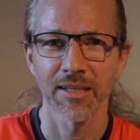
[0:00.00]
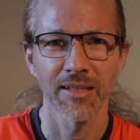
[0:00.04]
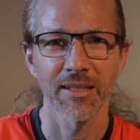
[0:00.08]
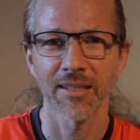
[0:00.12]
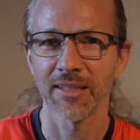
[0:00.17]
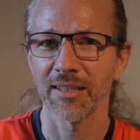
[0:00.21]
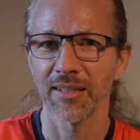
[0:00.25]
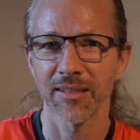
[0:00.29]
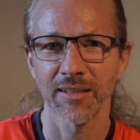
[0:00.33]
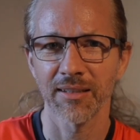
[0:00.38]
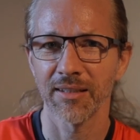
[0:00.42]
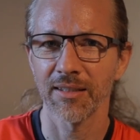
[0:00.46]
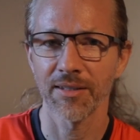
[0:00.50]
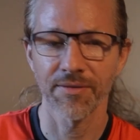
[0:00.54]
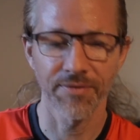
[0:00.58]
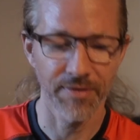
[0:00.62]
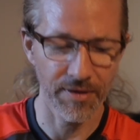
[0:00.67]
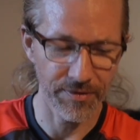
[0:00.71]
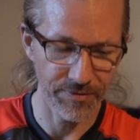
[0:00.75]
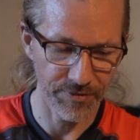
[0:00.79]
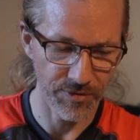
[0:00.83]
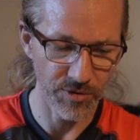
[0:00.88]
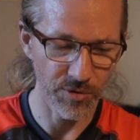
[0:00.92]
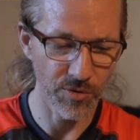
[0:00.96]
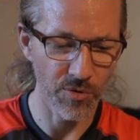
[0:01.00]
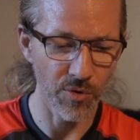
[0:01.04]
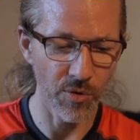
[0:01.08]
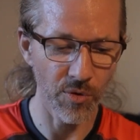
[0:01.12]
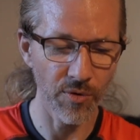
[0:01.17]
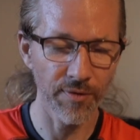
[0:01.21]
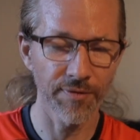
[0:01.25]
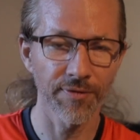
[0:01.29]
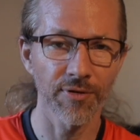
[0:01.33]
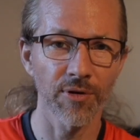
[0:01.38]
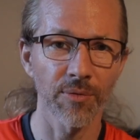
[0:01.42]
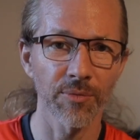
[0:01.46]
if you
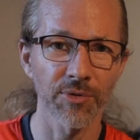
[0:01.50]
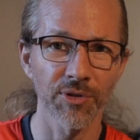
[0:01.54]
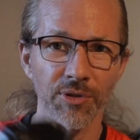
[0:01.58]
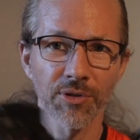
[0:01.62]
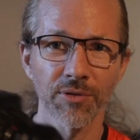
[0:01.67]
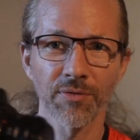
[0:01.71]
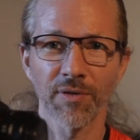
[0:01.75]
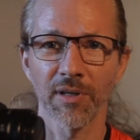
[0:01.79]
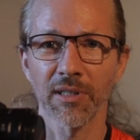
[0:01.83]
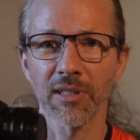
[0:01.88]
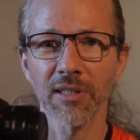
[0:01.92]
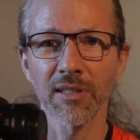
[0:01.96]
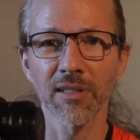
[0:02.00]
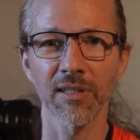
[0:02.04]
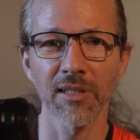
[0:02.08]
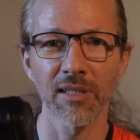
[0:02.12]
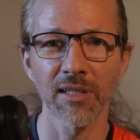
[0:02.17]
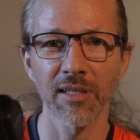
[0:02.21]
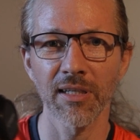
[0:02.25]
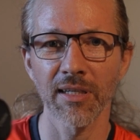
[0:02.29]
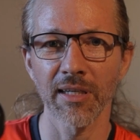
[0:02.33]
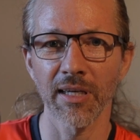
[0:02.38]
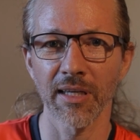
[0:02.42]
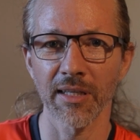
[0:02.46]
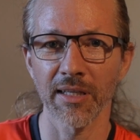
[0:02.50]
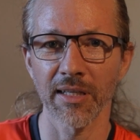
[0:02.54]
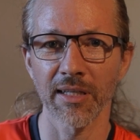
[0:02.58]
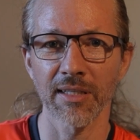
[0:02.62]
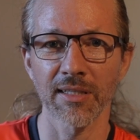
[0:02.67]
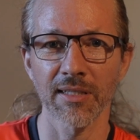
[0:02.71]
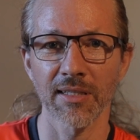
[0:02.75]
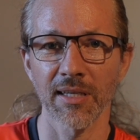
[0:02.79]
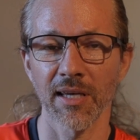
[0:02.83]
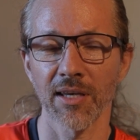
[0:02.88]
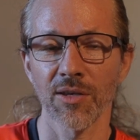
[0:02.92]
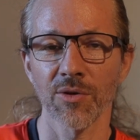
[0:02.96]
go from the 20D and
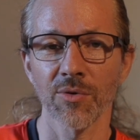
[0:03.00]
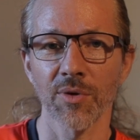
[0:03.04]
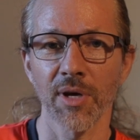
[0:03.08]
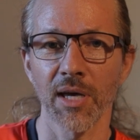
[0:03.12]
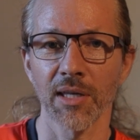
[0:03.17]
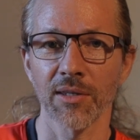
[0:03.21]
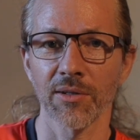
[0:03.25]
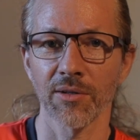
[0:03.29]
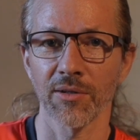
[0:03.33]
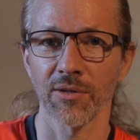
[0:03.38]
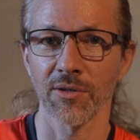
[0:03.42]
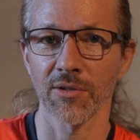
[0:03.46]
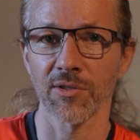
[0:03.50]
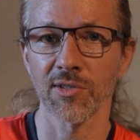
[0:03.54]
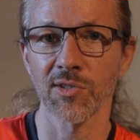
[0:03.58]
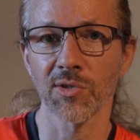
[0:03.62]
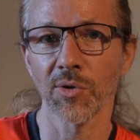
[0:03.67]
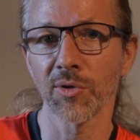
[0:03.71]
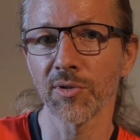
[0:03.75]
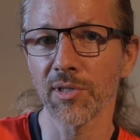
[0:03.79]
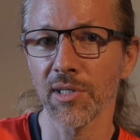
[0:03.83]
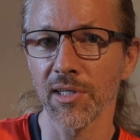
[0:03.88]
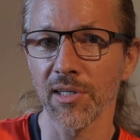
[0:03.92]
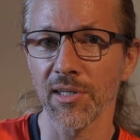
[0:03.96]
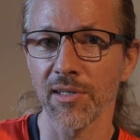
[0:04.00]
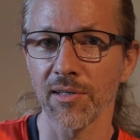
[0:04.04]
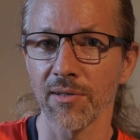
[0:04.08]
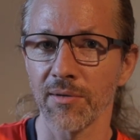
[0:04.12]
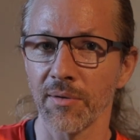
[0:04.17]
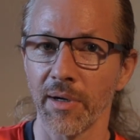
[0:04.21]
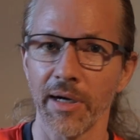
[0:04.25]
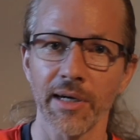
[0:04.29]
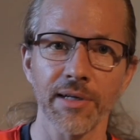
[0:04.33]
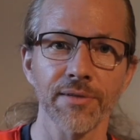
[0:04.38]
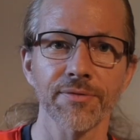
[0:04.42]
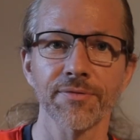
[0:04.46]
let's say you get a Sony
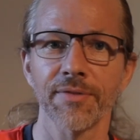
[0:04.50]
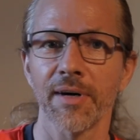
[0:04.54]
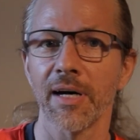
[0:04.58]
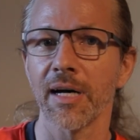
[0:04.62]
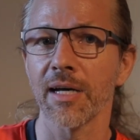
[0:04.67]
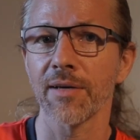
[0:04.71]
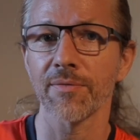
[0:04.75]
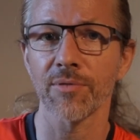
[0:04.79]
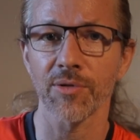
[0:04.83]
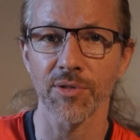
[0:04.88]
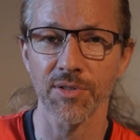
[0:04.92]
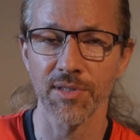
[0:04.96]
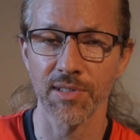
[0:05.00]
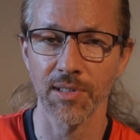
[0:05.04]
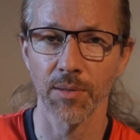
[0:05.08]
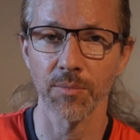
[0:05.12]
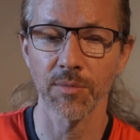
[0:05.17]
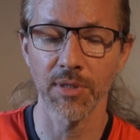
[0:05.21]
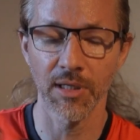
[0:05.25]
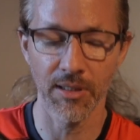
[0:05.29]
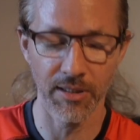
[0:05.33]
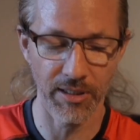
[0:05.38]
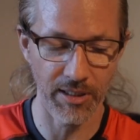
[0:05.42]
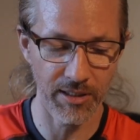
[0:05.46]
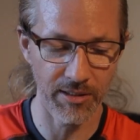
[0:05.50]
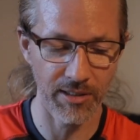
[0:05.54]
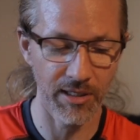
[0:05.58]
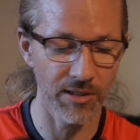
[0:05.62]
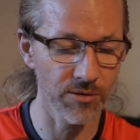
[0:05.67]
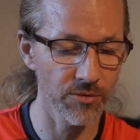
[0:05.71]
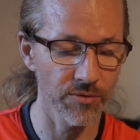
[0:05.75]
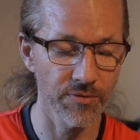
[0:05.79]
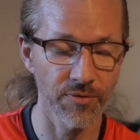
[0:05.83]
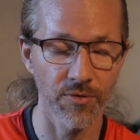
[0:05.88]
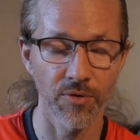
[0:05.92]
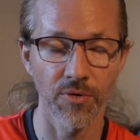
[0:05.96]
R5 or something like
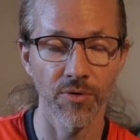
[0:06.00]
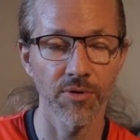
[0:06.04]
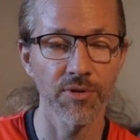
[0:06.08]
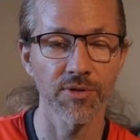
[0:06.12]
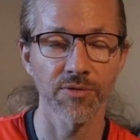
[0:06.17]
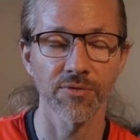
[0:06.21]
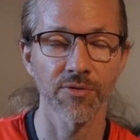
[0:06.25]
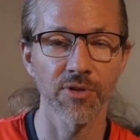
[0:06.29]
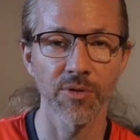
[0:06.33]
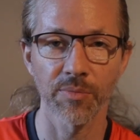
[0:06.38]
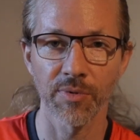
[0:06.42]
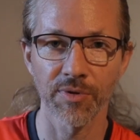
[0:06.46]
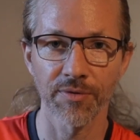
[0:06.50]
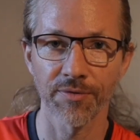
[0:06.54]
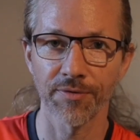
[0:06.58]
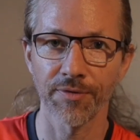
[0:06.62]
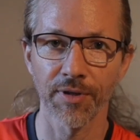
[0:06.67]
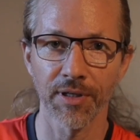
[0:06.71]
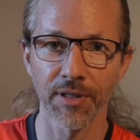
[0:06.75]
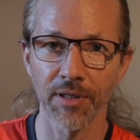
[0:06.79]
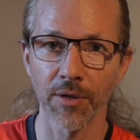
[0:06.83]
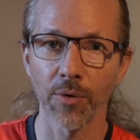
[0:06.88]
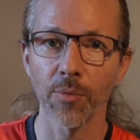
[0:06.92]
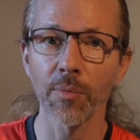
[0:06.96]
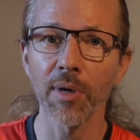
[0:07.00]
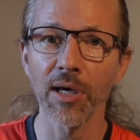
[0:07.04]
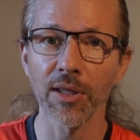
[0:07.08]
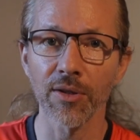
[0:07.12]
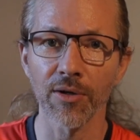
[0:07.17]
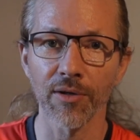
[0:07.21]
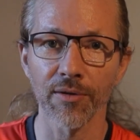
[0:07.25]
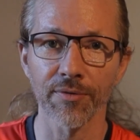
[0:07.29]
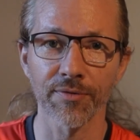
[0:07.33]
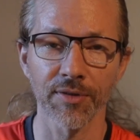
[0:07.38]
that, of course it will be phenomenal,